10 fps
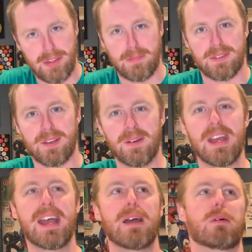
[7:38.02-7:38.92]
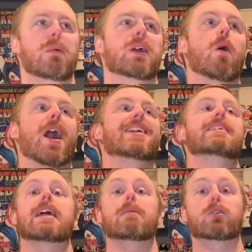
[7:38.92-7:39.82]
episode, where we go on to
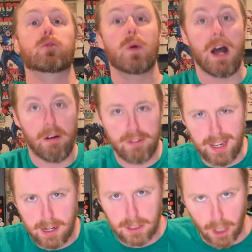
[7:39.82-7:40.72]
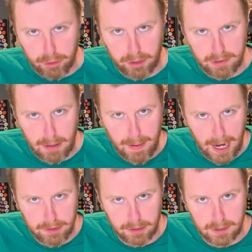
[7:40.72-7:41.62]
day number 12, getting closer to St.
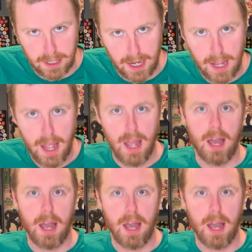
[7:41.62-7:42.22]
Patrick's Day.